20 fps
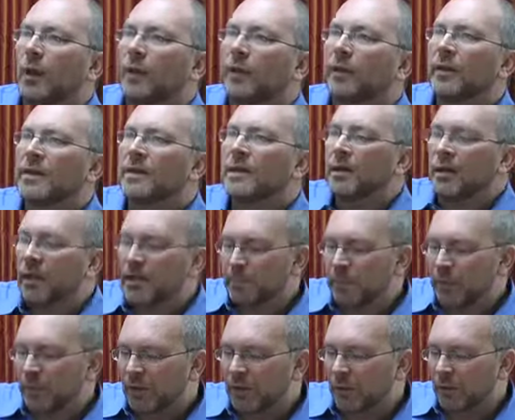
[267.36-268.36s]
there's
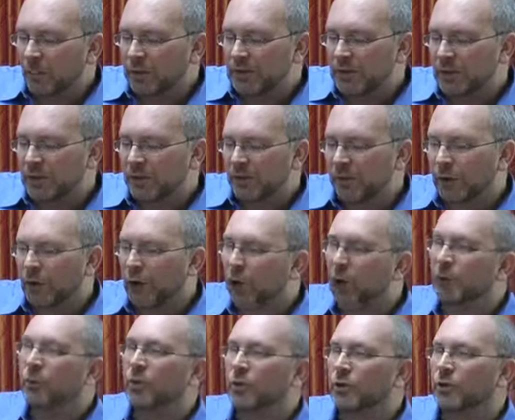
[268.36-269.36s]
both a potential for
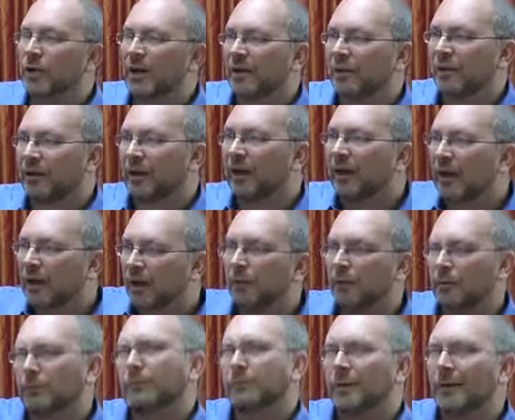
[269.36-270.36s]
human traffic
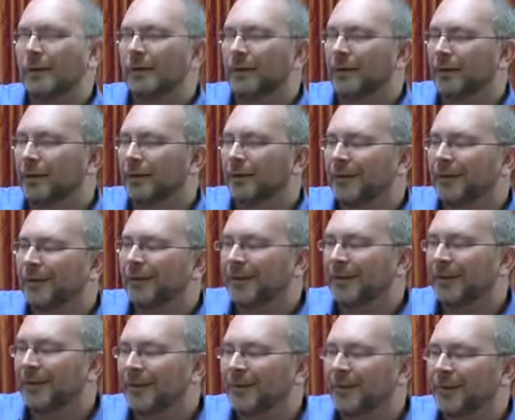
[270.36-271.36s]
in the
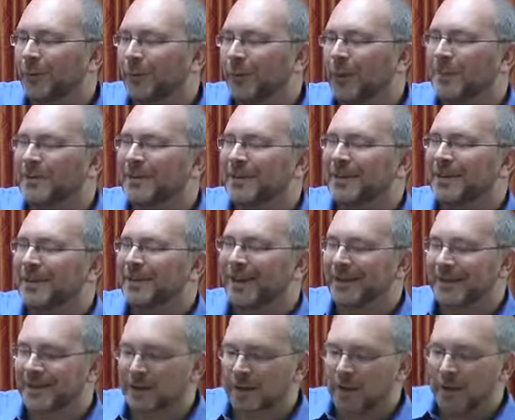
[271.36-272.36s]
website
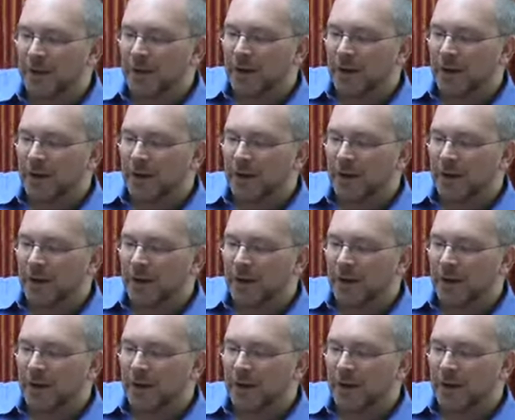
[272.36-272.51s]
sense